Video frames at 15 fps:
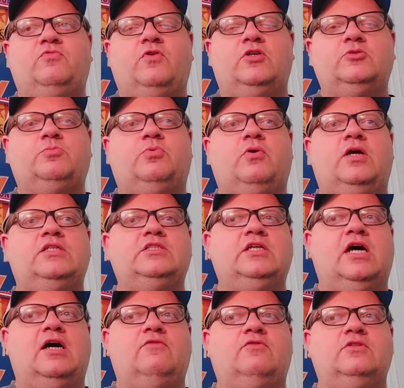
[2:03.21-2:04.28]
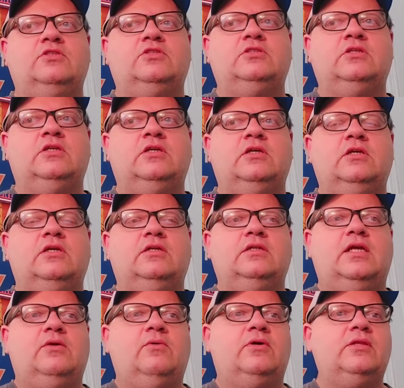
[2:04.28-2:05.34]
first press conference
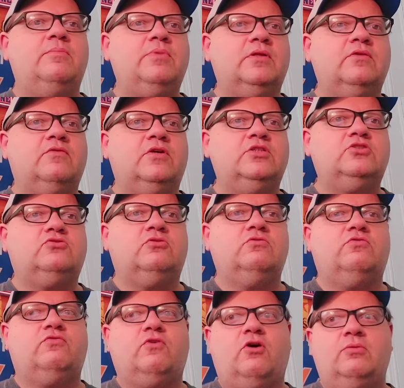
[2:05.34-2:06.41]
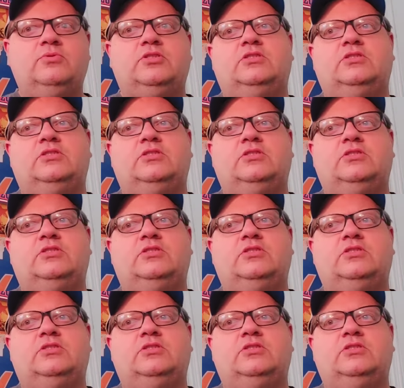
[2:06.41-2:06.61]
that he wanted to build a very strong farm